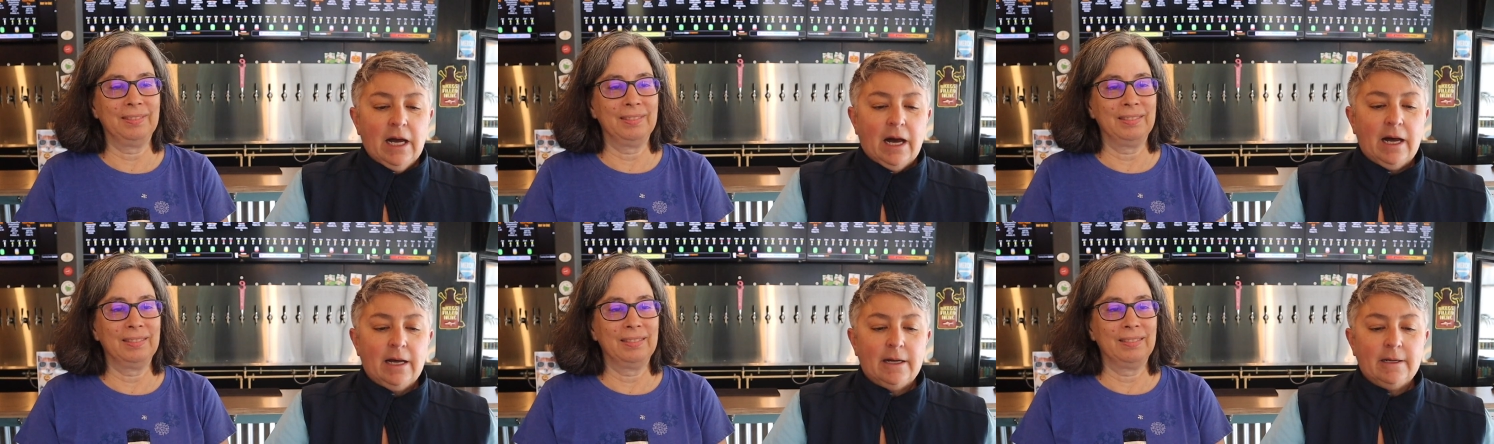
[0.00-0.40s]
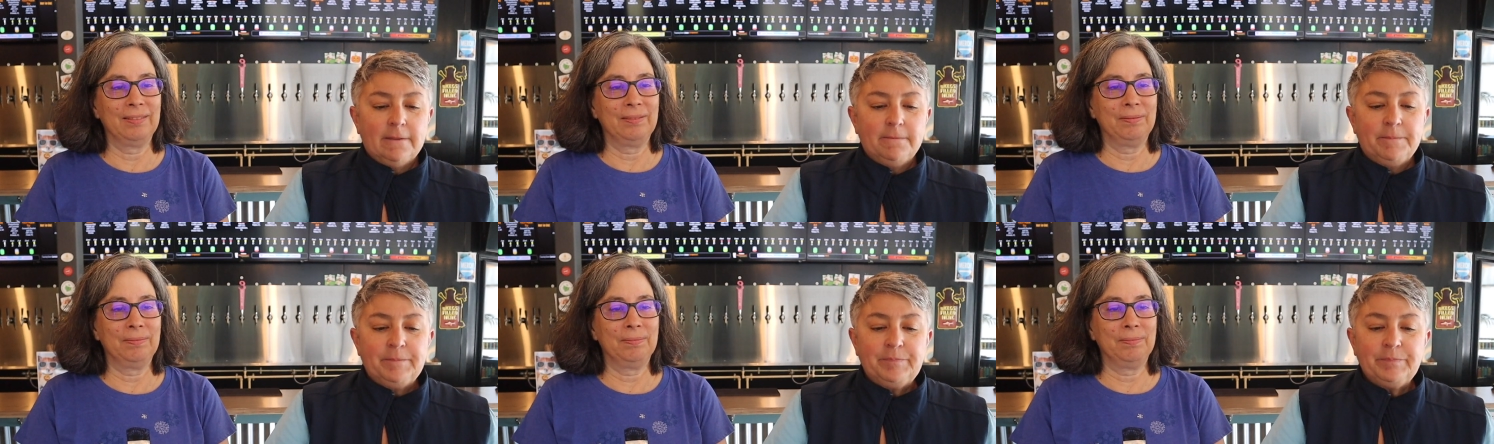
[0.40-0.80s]

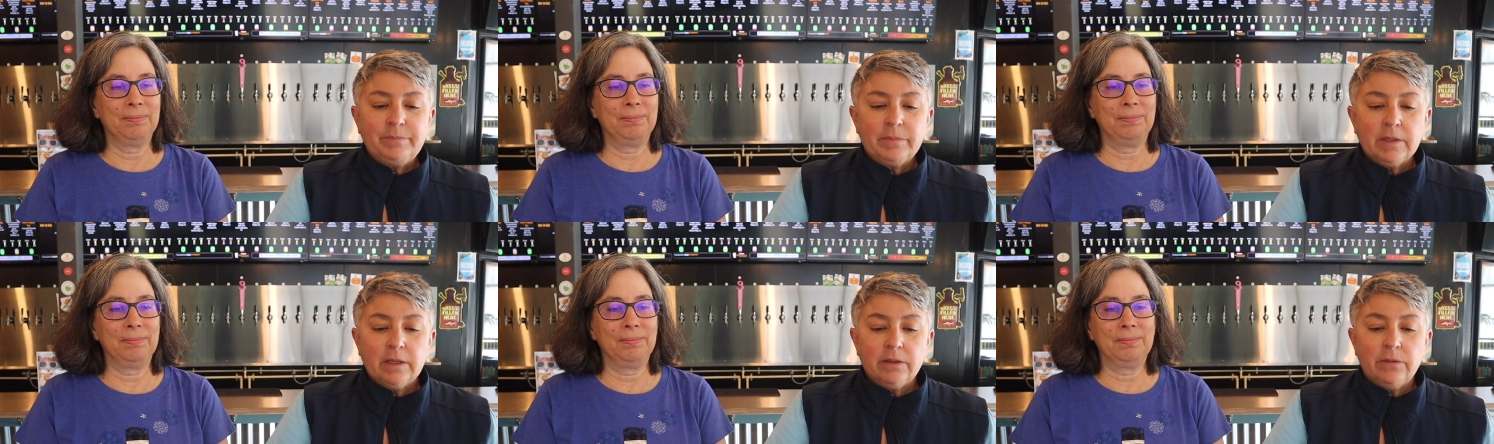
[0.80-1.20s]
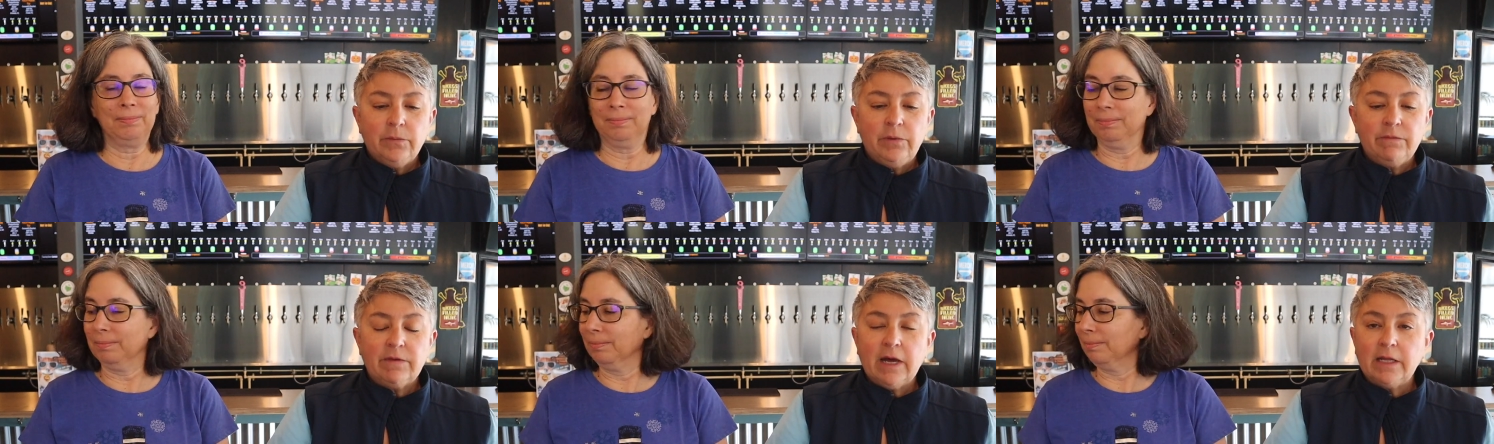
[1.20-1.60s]
Speaker 1: Um,
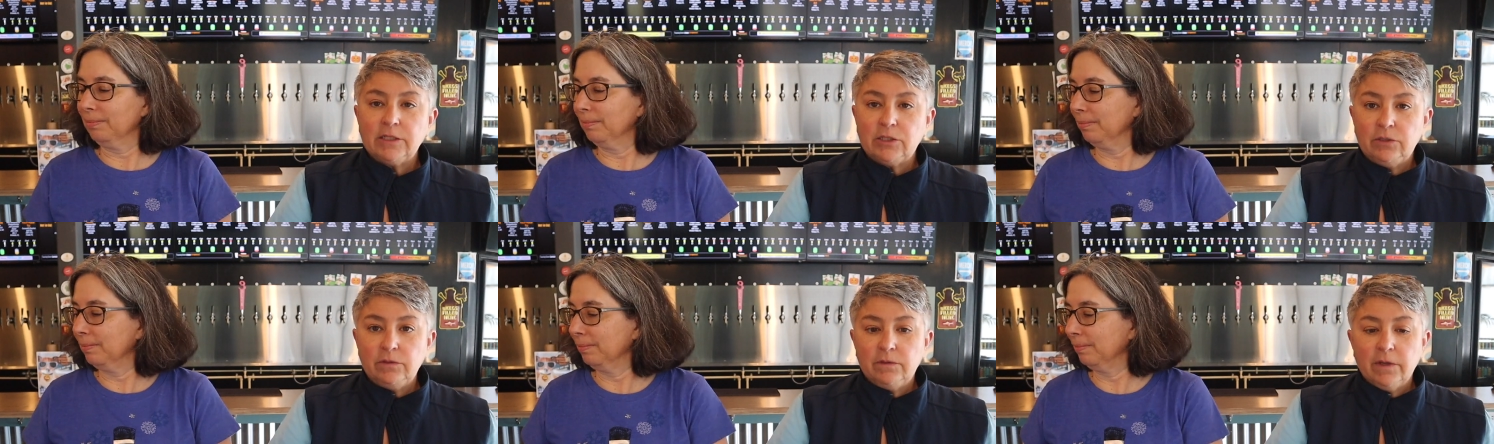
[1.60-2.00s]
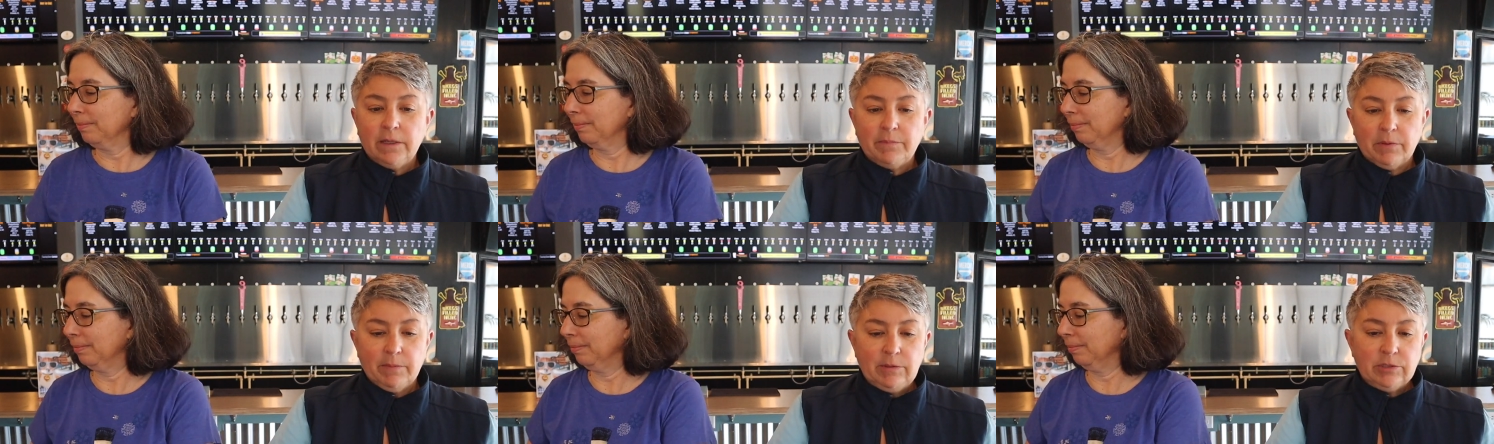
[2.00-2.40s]
we've got two
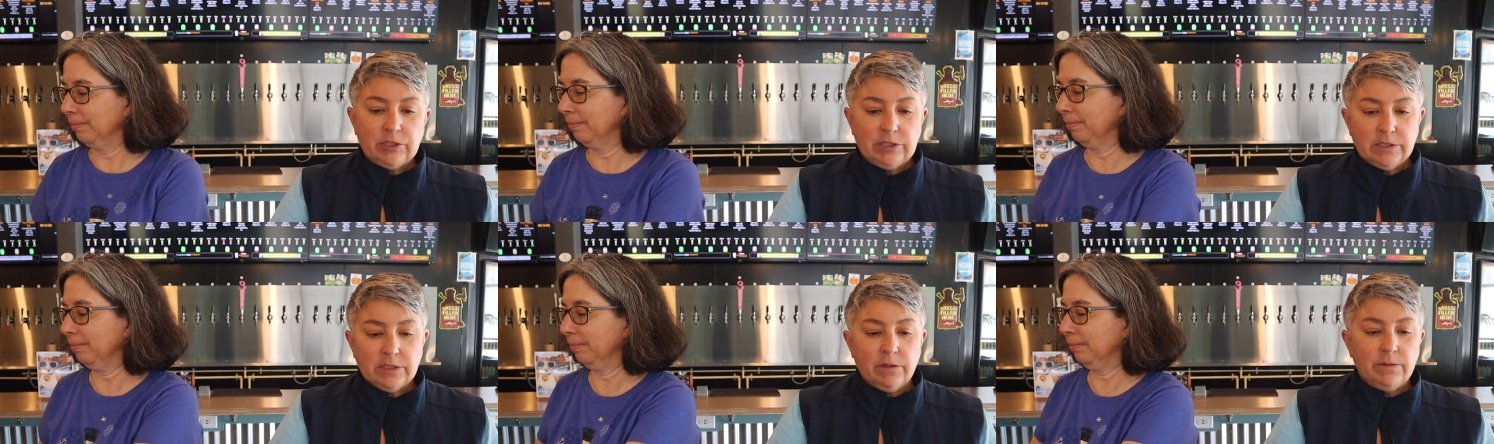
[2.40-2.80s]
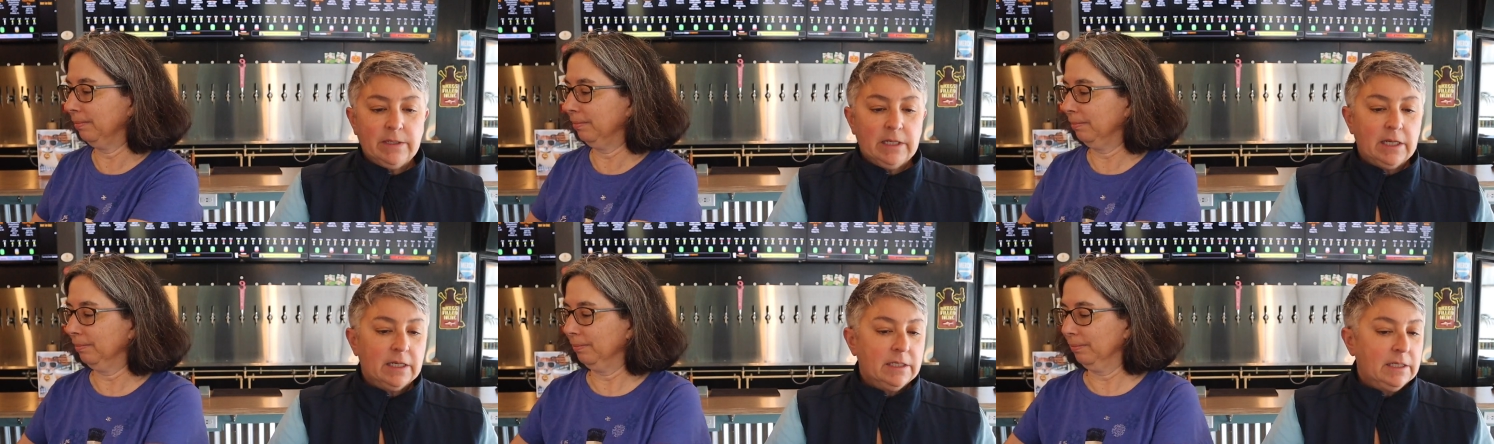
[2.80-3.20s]
great promotions
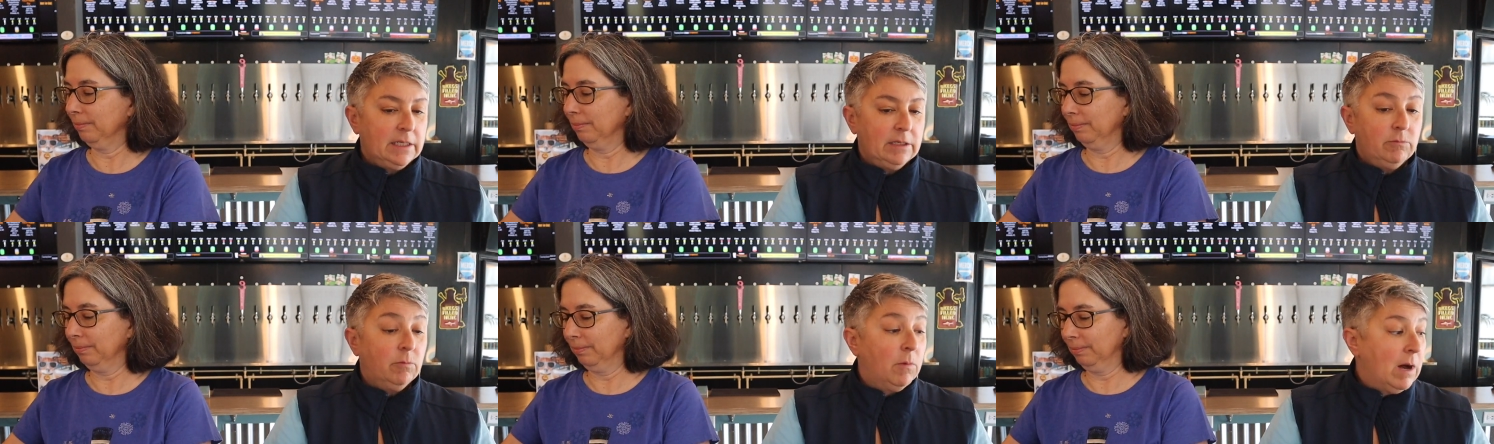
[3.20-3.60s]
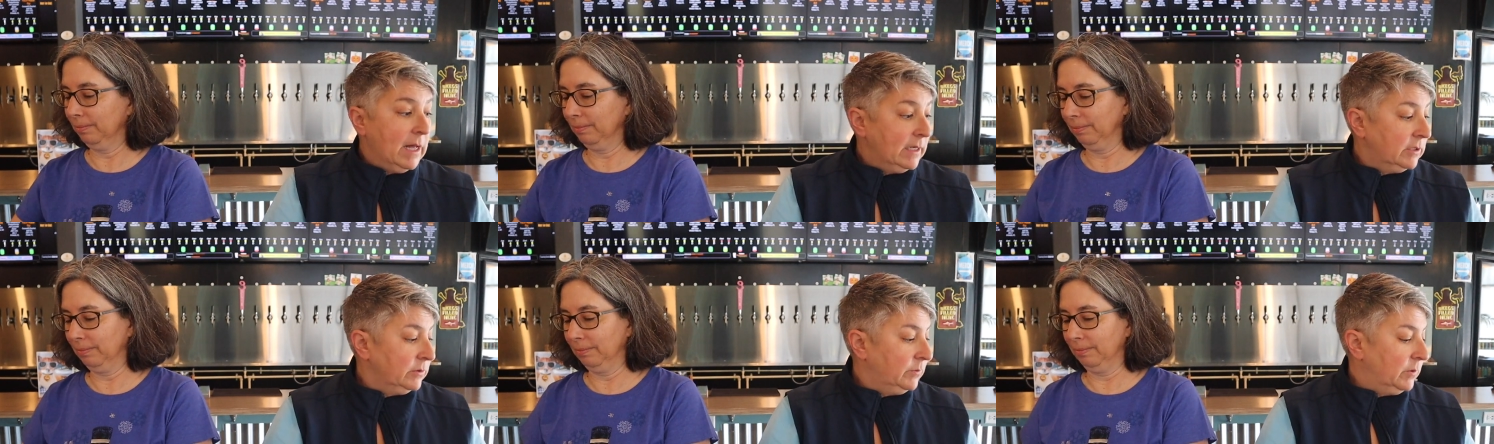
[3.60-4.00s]
going on in
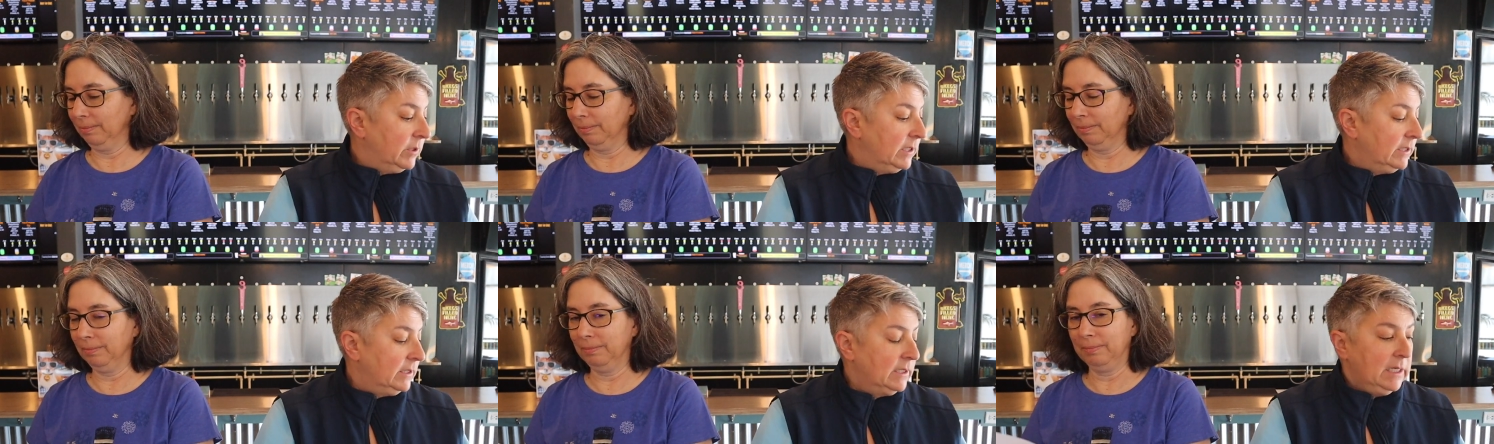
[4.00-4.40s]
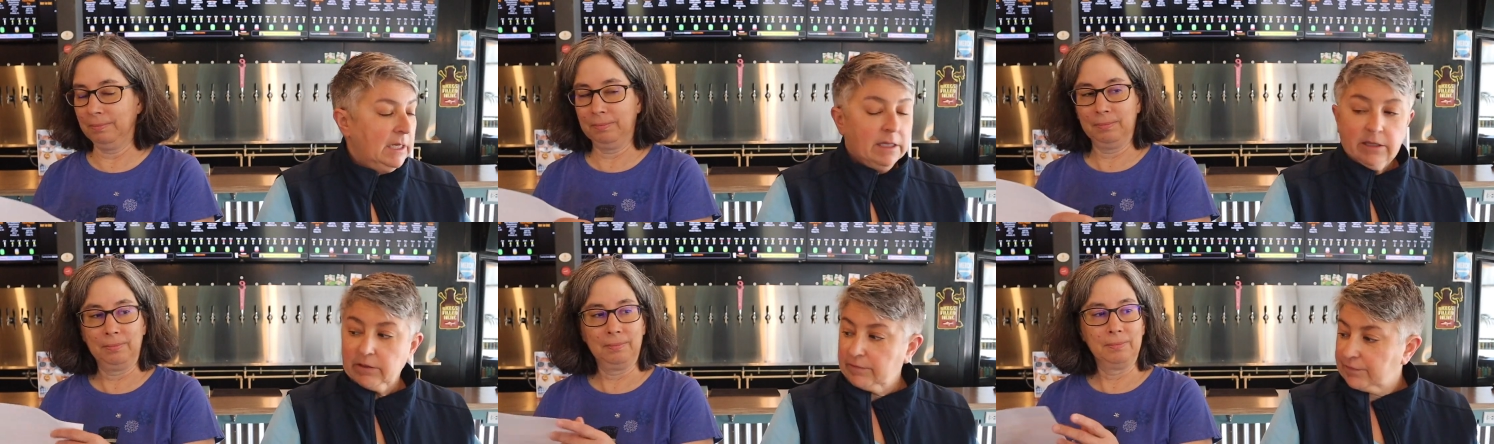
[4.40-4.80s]
Wildwood.
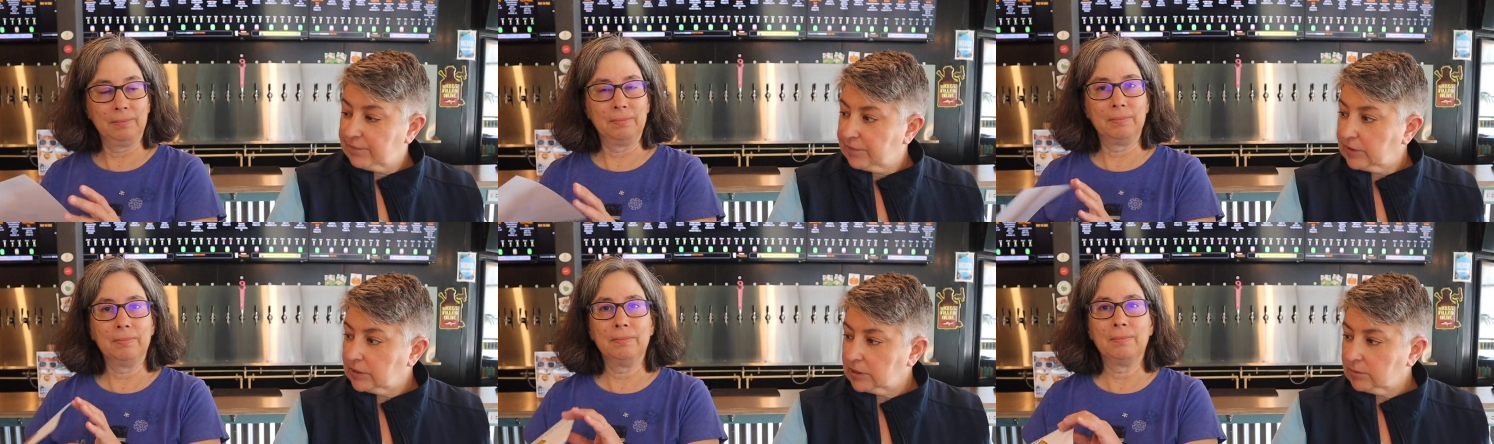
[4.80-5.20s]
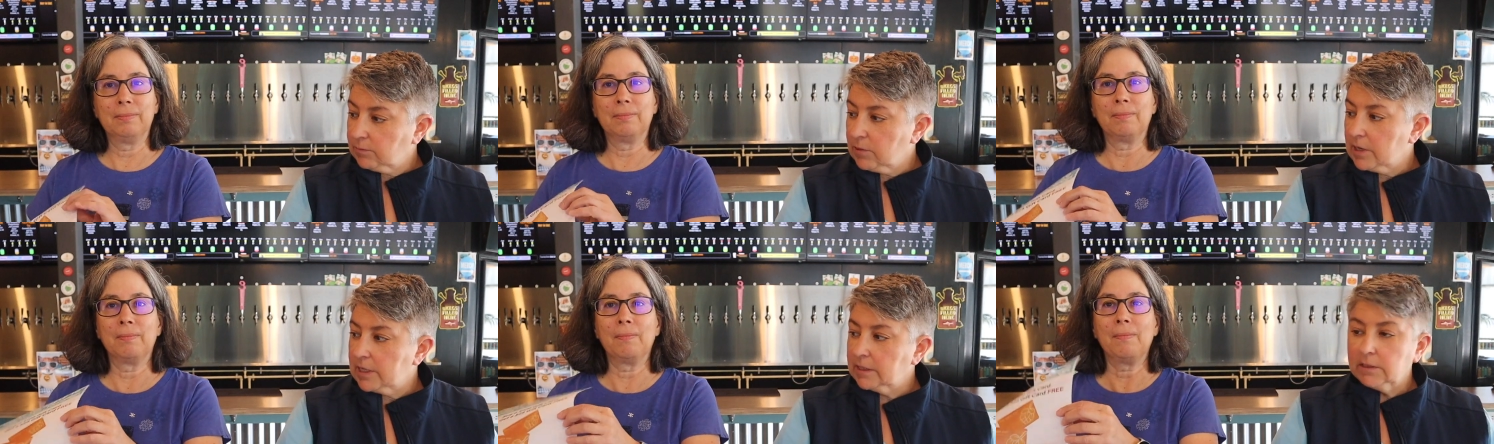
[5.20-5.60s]
The first
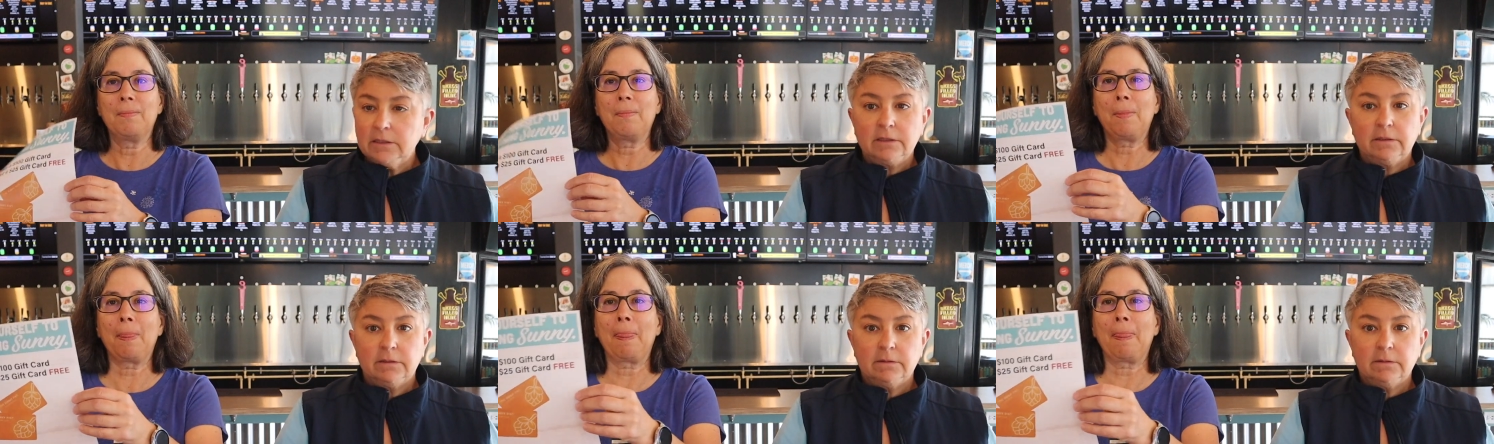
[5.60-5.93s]
one